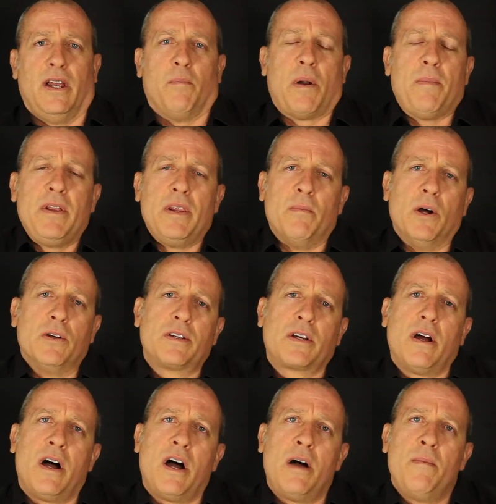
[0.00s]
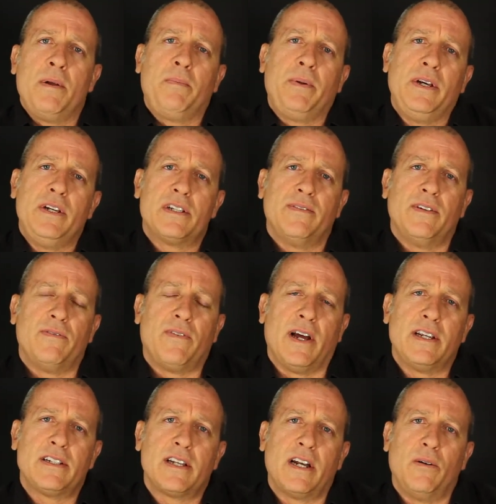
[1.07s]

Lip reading: Probably the most common piece of advice